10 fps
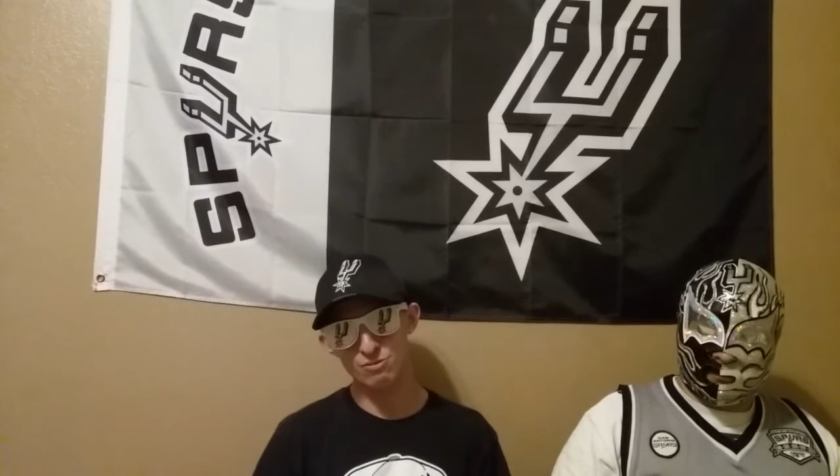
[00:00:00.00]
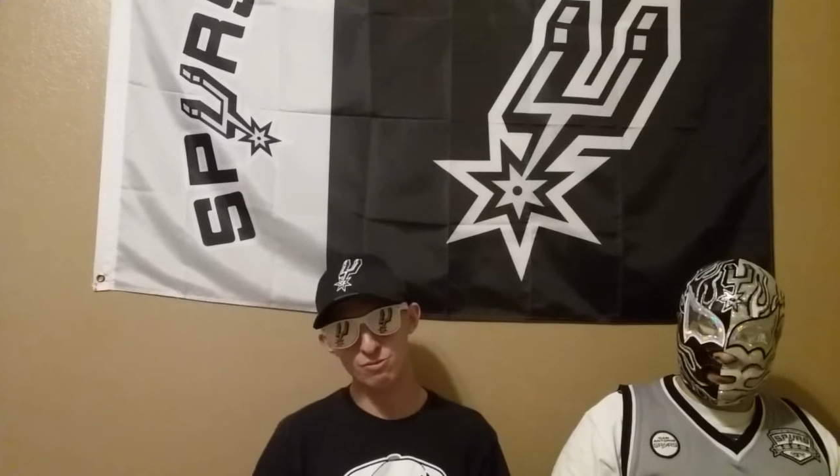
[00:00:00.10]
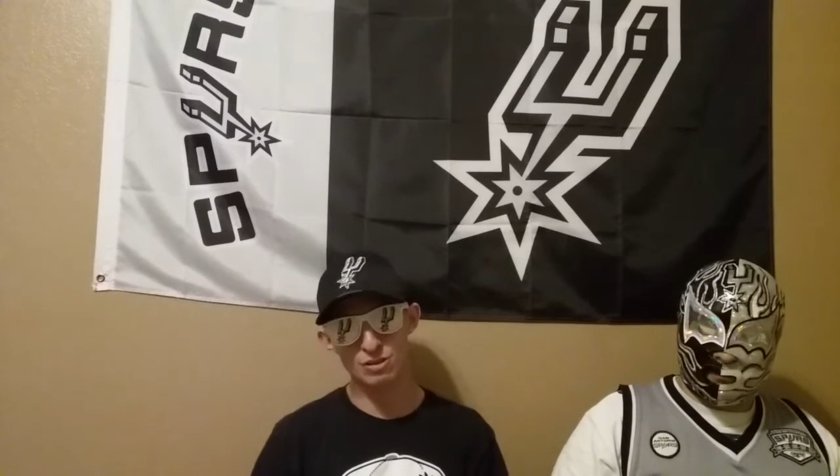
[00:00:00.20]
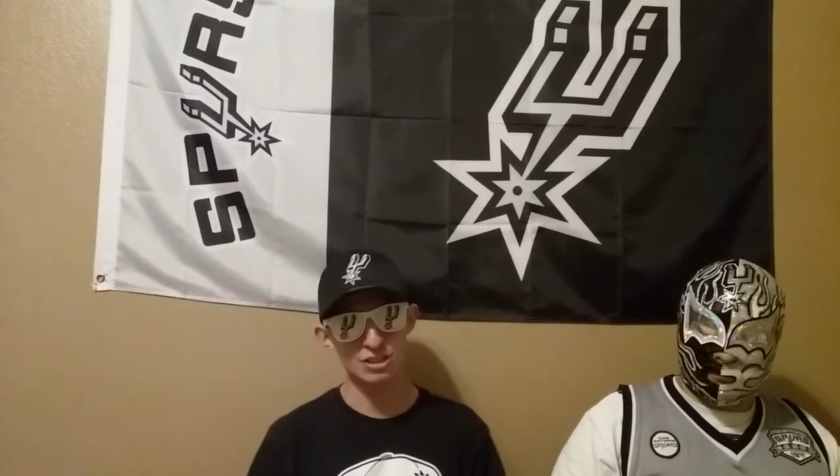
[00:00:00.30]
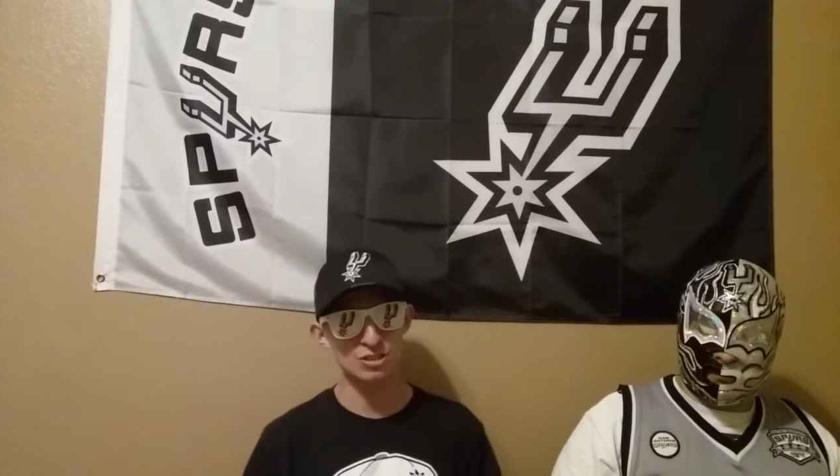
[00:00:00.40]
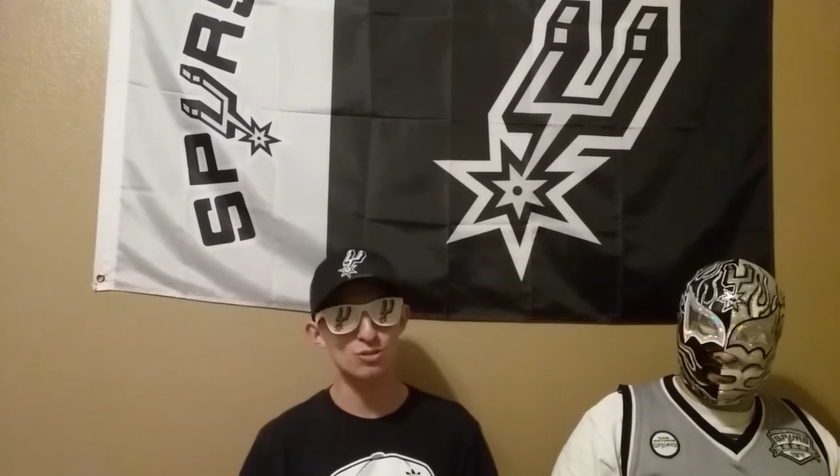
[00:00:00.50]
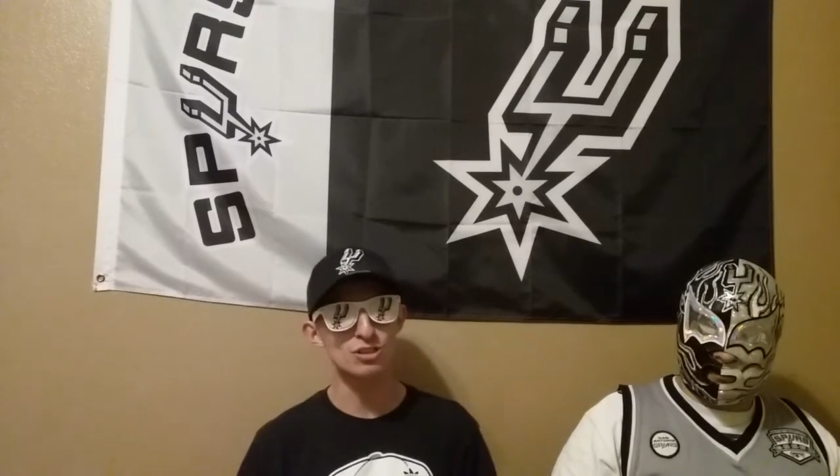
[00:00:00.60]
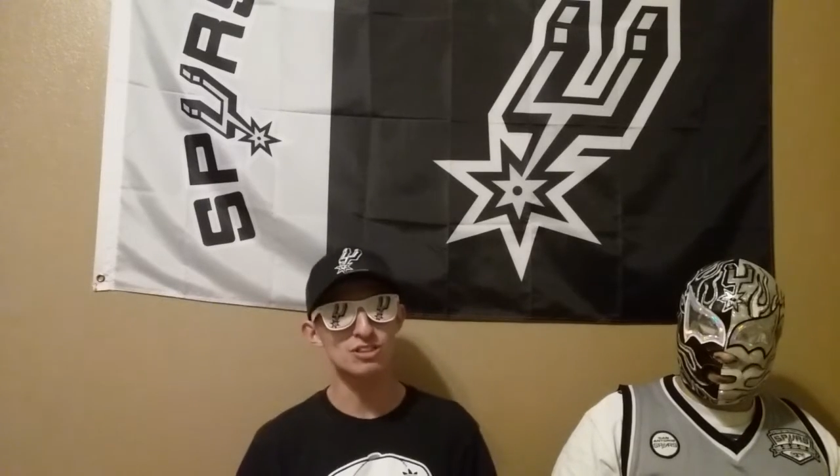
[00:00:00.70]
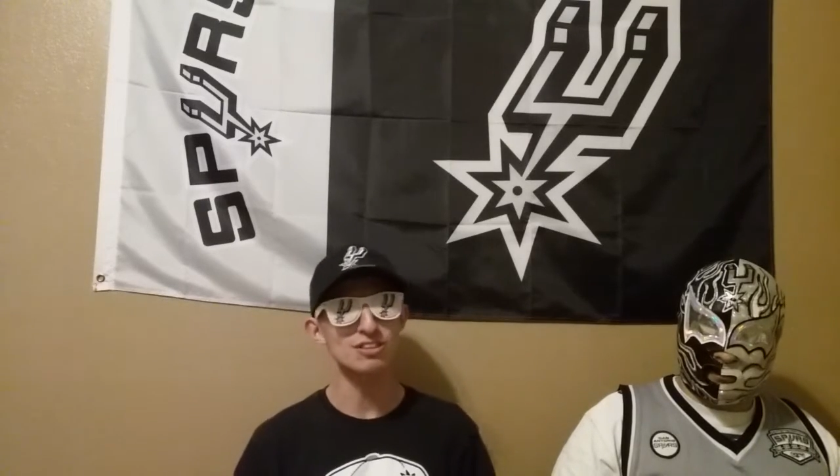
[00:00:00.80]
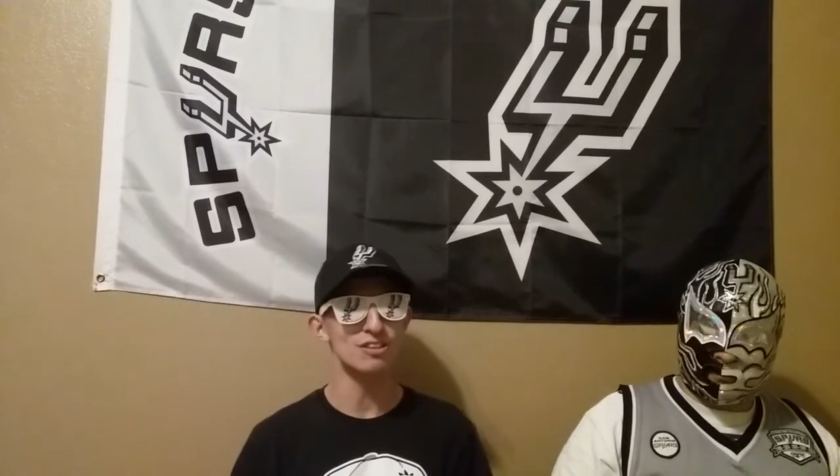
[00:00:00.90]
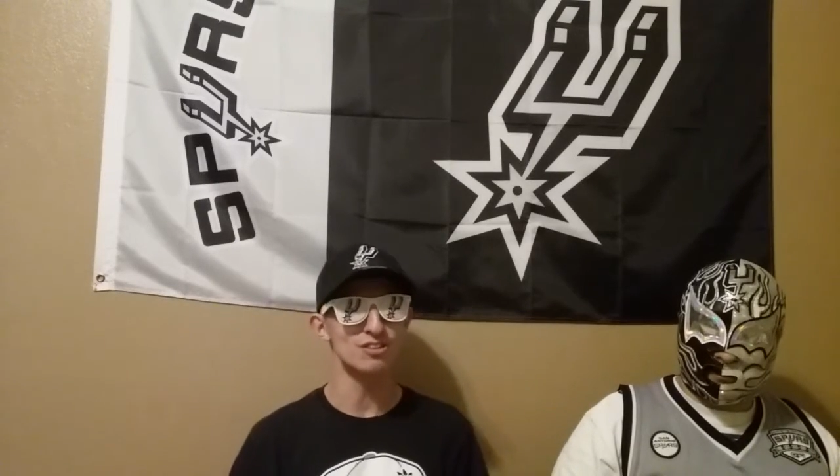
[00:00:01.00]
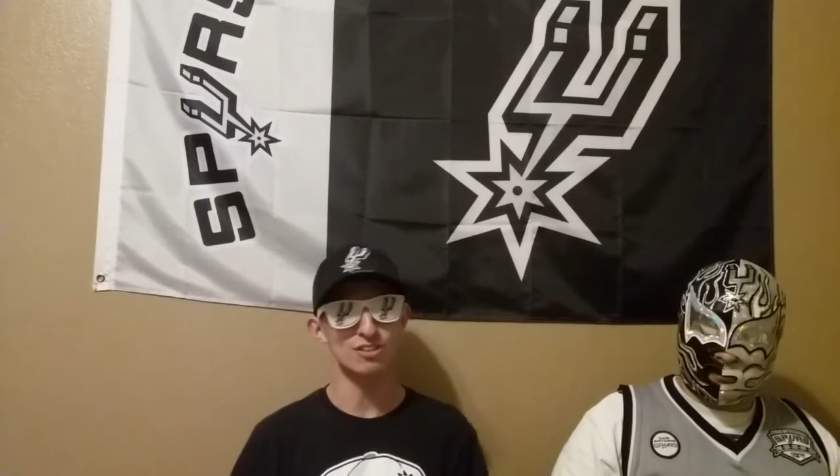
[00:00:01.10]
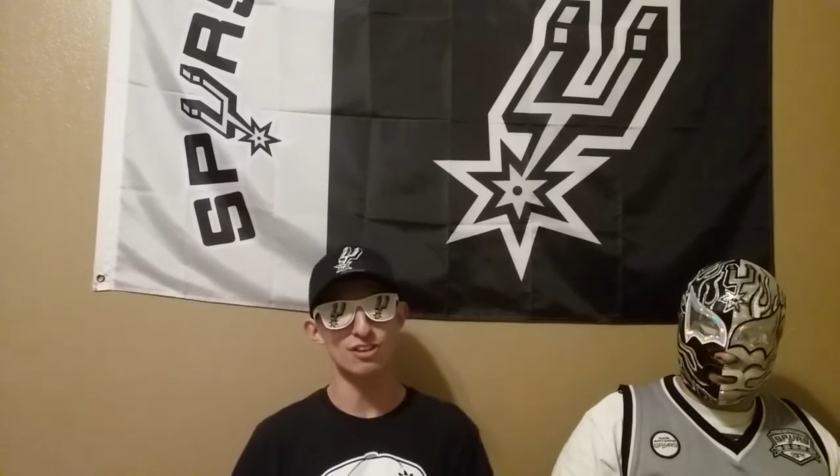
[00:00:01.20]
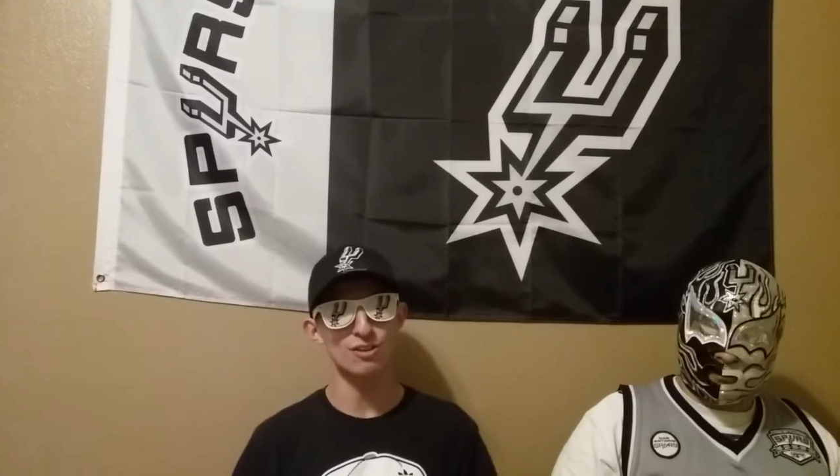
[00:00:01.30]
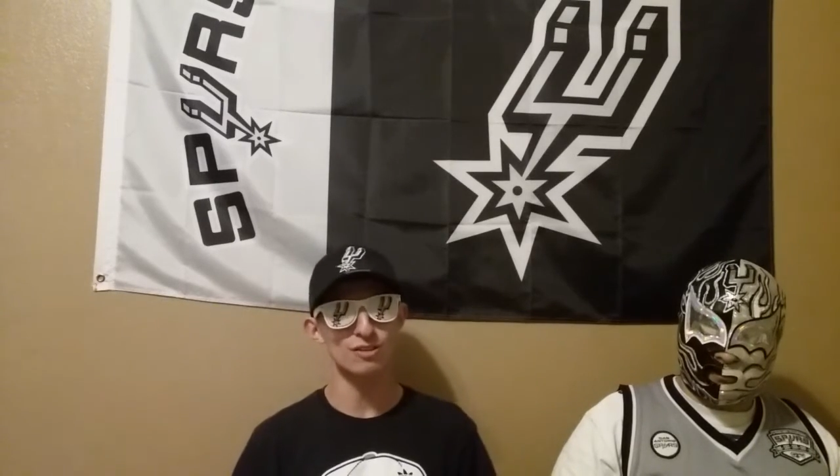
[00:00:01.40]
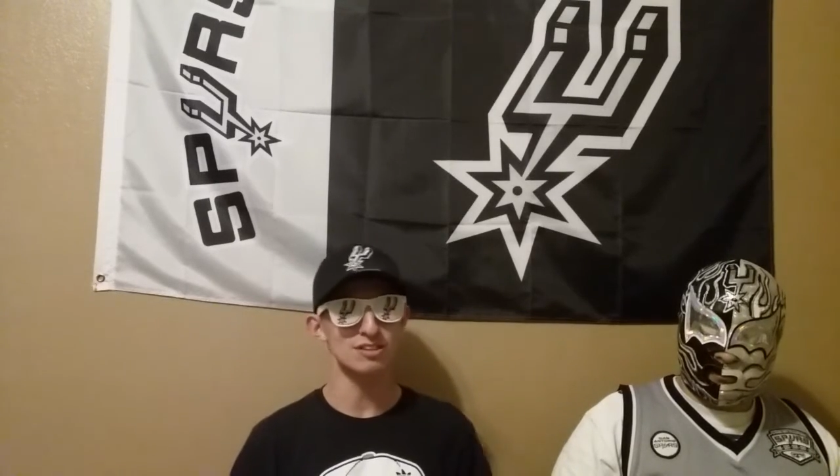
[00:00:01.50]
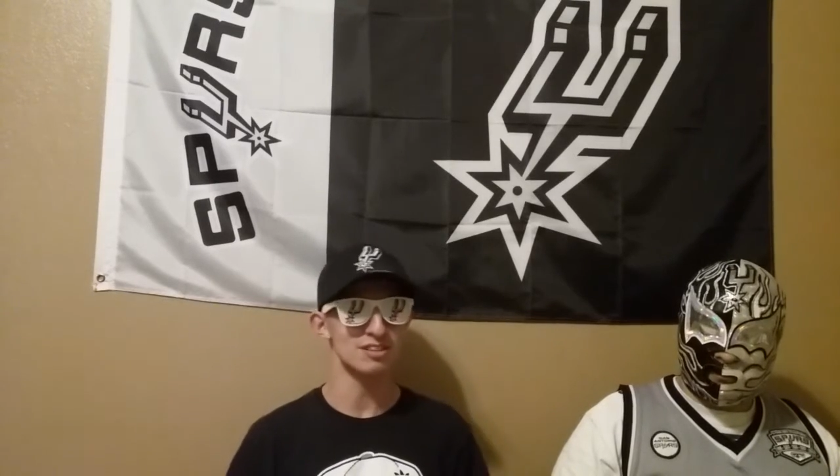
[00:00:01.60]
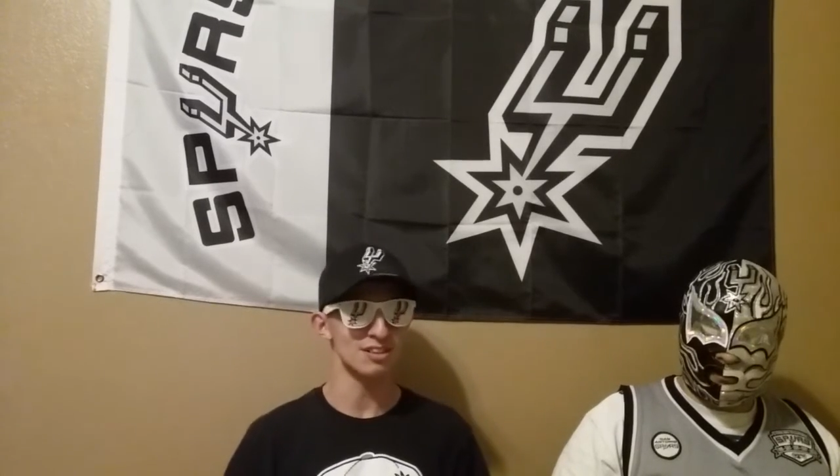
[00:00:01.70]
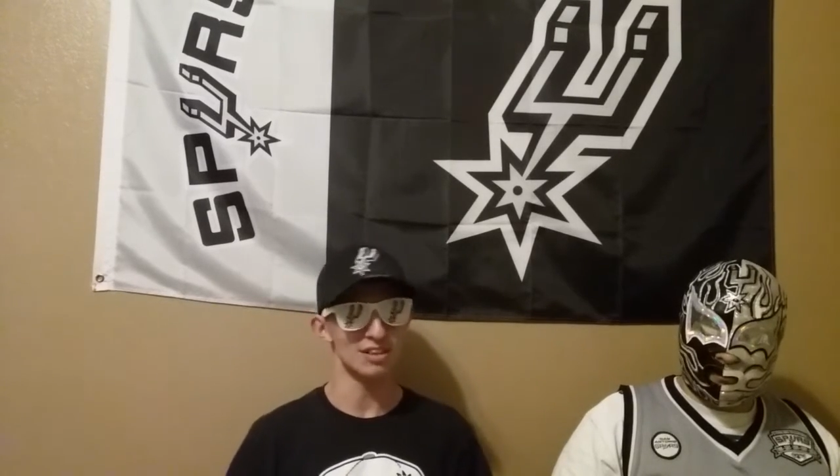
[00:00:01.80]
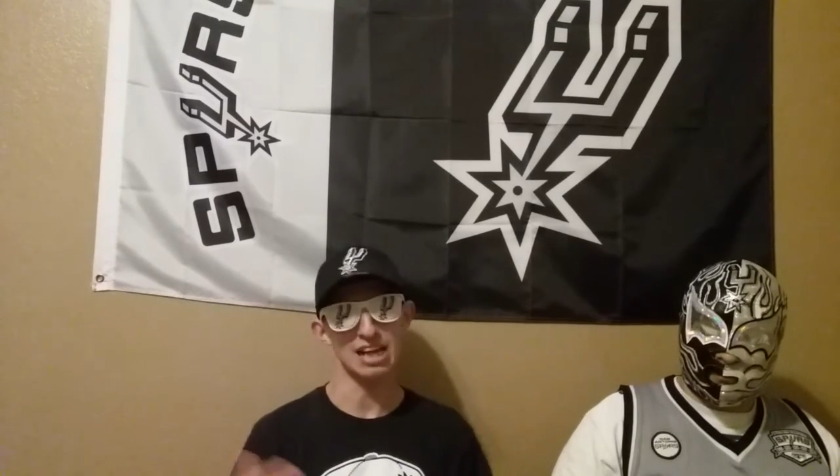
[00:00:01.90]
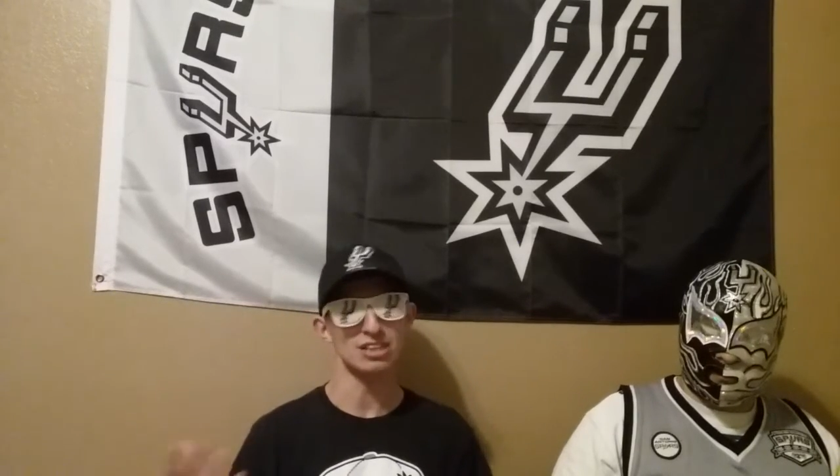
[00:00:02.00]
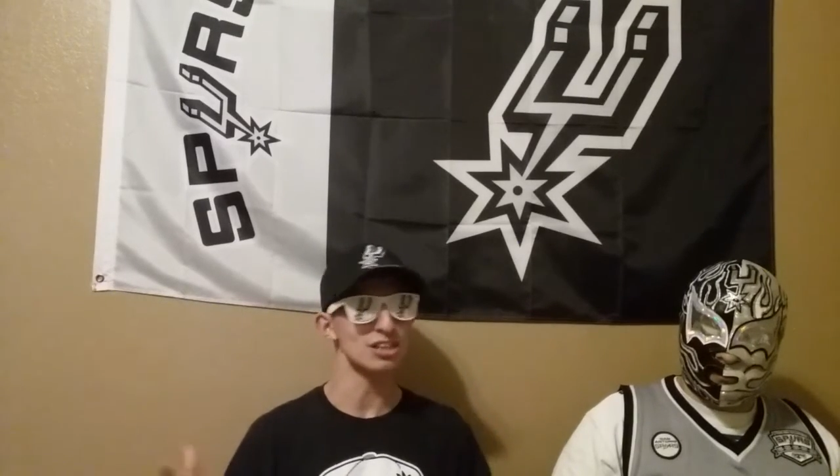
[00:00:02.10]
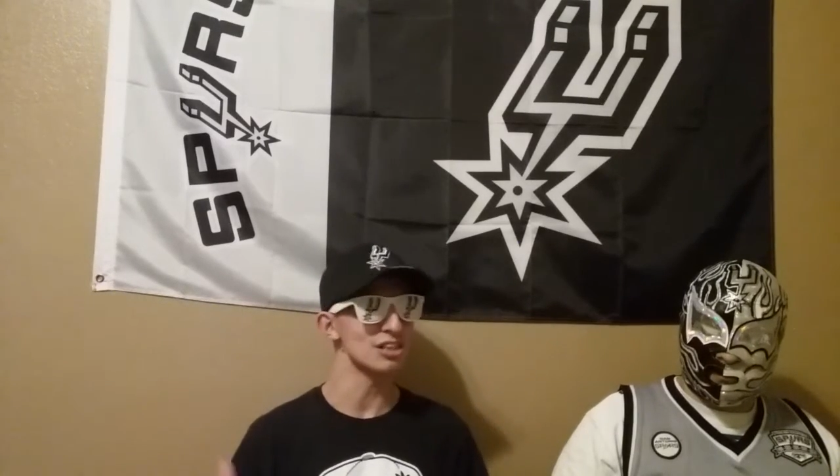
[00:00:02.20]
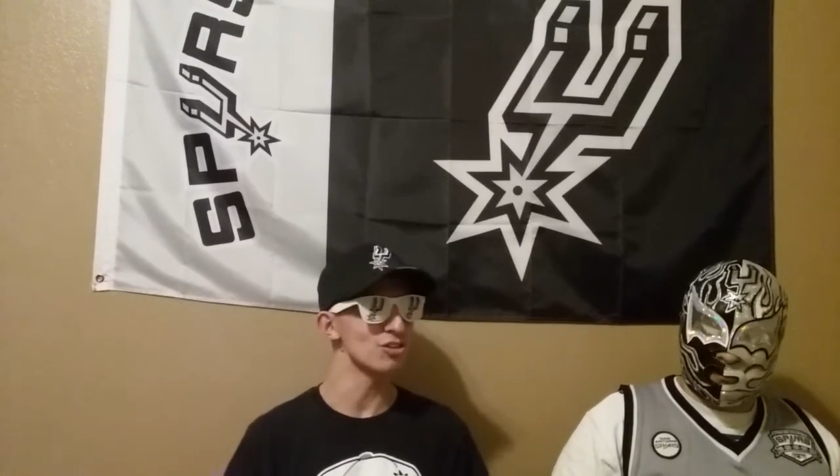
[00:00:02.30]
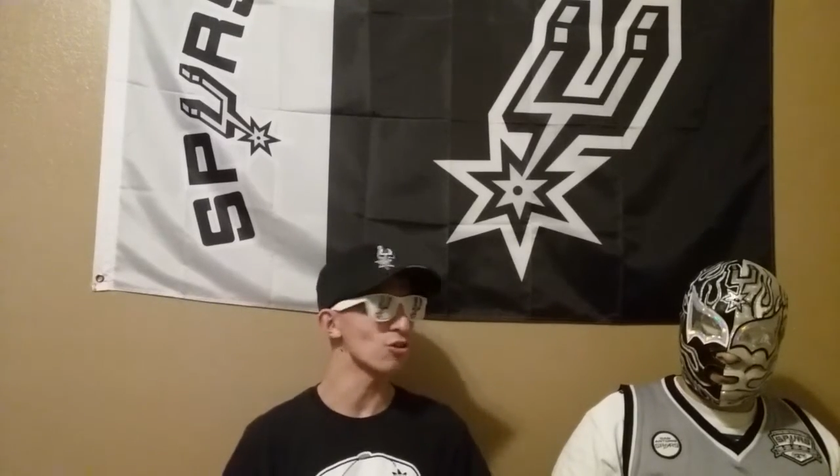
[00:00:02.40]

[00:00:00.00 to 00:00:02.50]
what you consider slow is actually